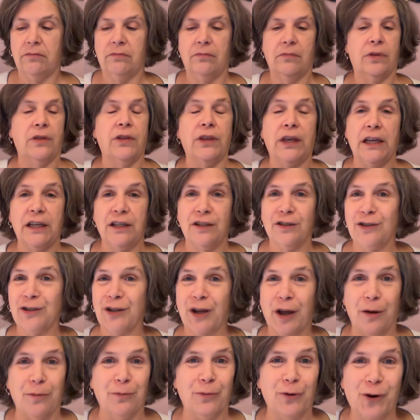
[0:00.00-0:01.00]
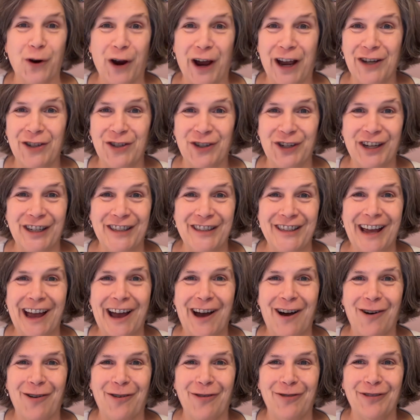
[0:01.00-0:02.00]
things come crashing
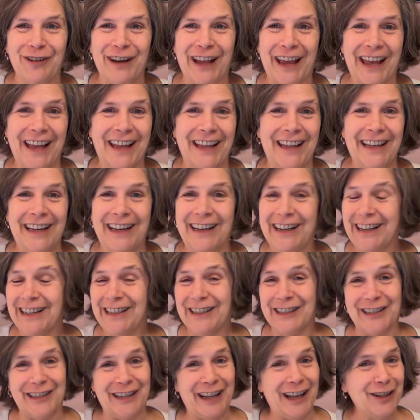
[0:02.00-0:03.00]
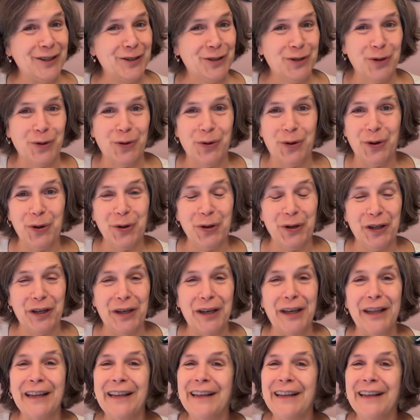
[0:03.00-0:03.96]
down and it's not so good.